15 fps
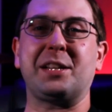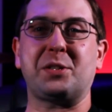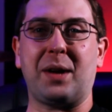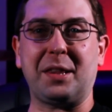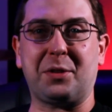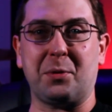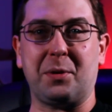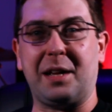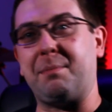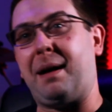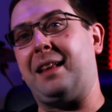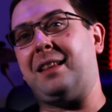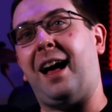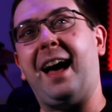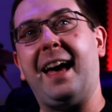so I threw it in
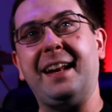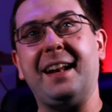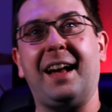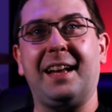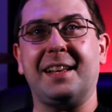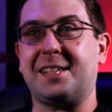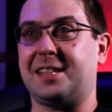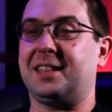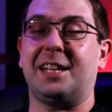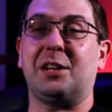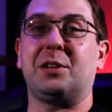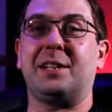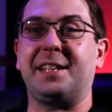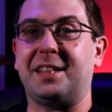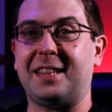my line as
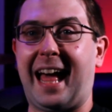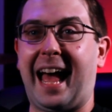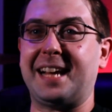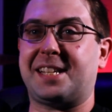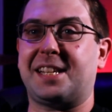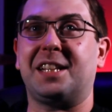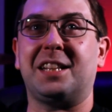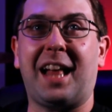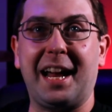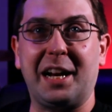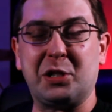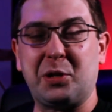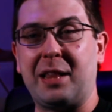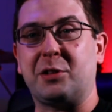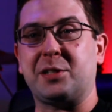literally the last in the line
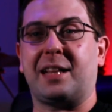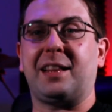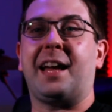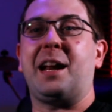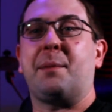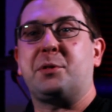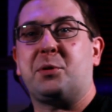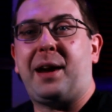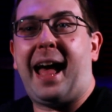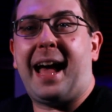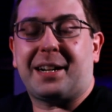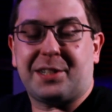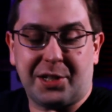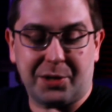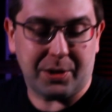of trailers I lined up to
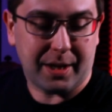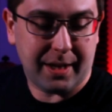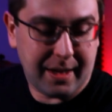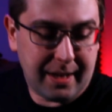react to.